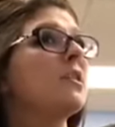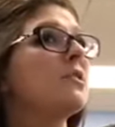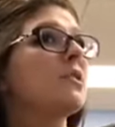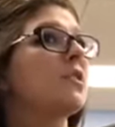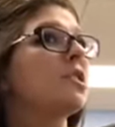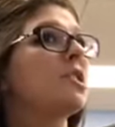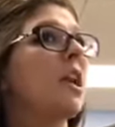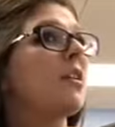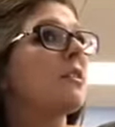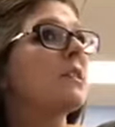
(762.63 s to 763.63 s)
So
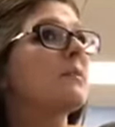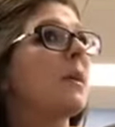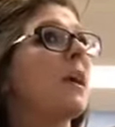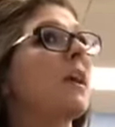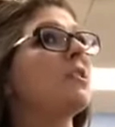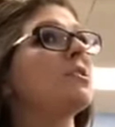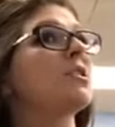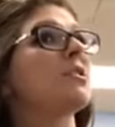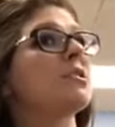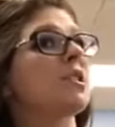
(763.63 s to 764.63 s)
share this page,
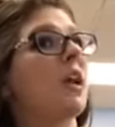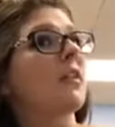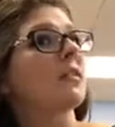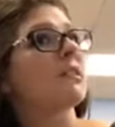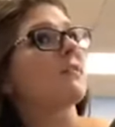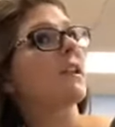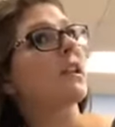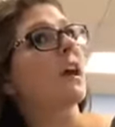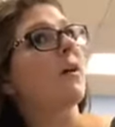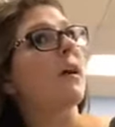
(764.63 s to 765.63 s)
share this
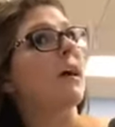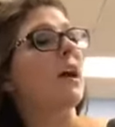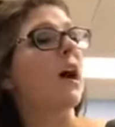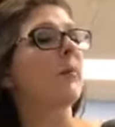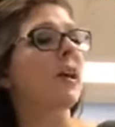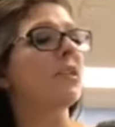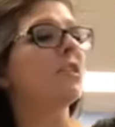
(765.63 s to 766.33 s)
video, and comment